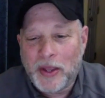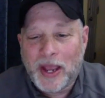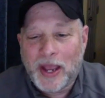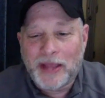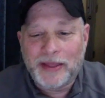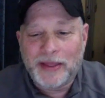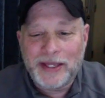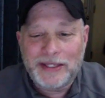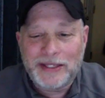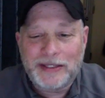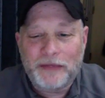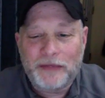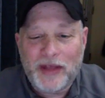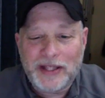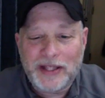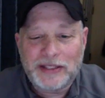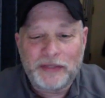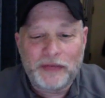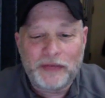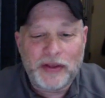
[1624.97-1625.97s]
At least
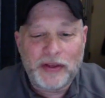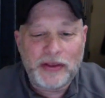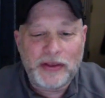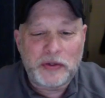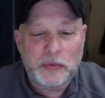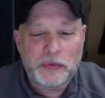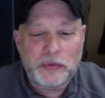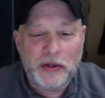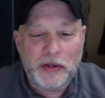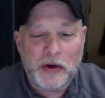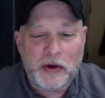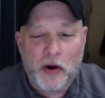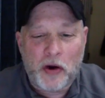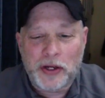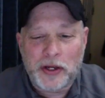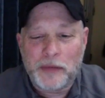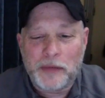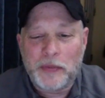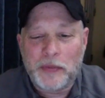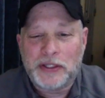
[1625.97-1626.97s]
defensively, there's an
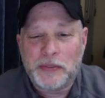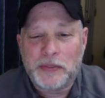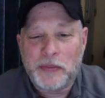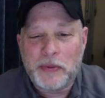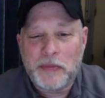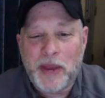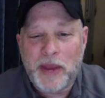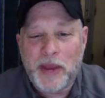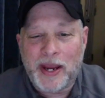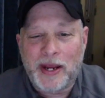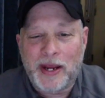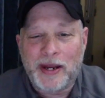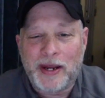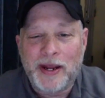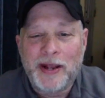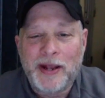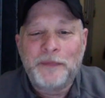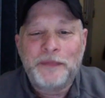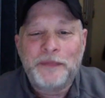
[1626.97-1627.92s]
argument to be made.